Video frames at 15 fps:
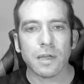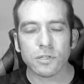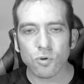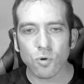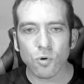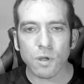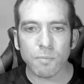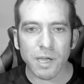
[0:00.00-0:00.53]

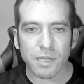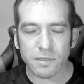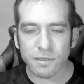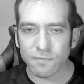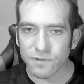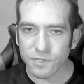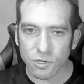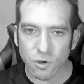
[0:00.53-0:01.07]
Talk
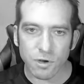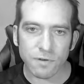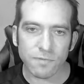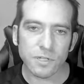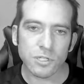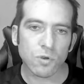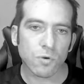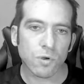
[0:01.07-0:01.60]
about
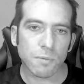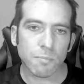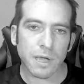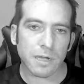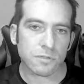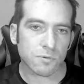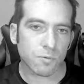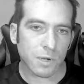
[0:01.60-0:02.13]
photography, talk
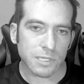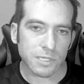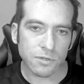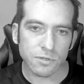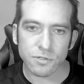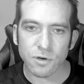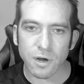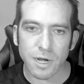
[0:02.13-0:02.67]
about what
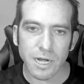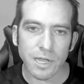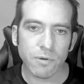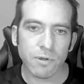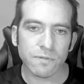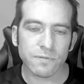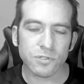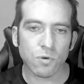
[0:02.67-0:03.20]
you're struggling
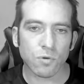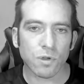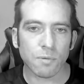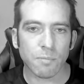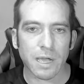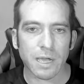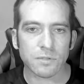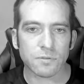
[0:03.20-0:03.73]
with, talk
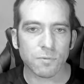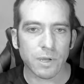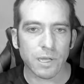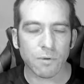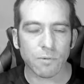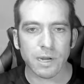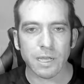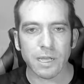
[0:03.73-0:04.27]
about where
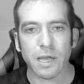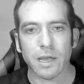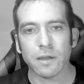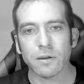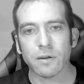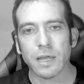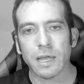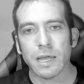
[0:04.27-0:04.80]
you want to
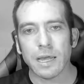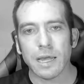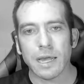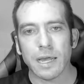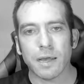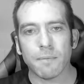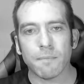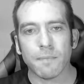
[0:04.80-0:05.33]
go,
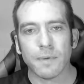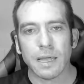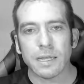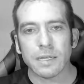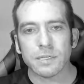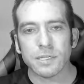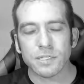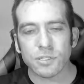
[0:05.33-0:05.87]
um,
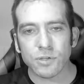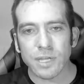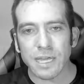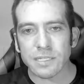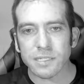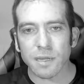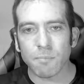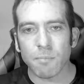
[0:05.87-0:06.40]
just to
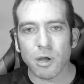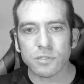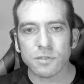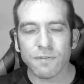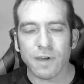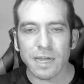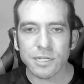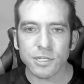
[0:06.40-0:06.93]
get some
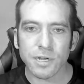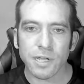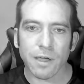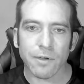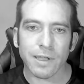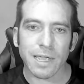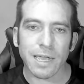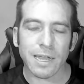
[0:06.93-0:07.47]
motivation
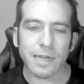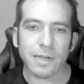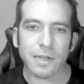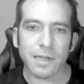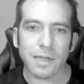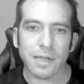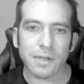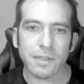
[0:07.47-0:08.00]
going. And
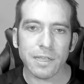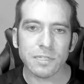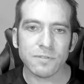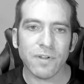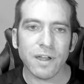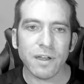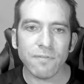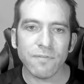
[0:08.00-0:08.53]
there's
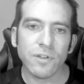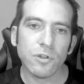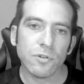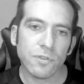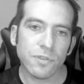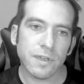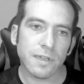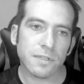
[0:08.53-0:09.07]
very few
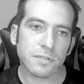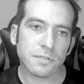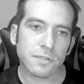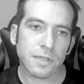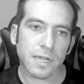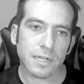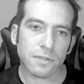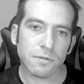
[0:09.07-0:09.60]
things
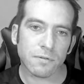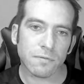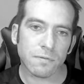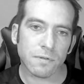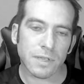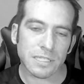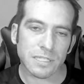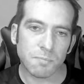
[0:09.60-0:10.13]

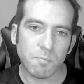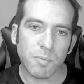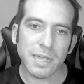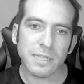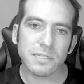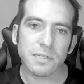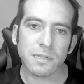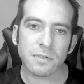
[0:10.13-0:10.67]
that's
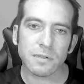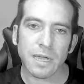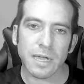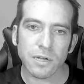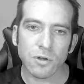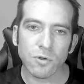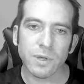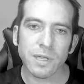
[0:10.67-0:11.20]
better
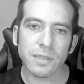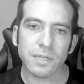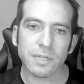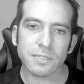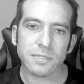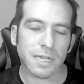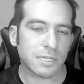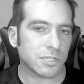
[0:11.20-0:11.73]
at doing
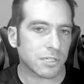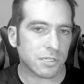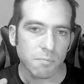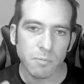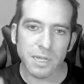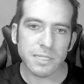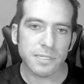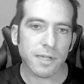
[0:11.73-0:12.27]
this than just
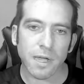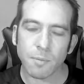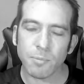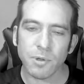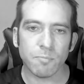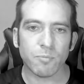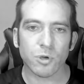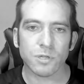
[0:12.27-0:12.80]
meeting
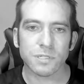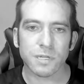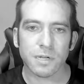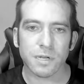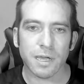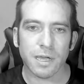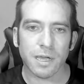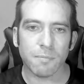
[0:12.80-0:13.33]
up in person.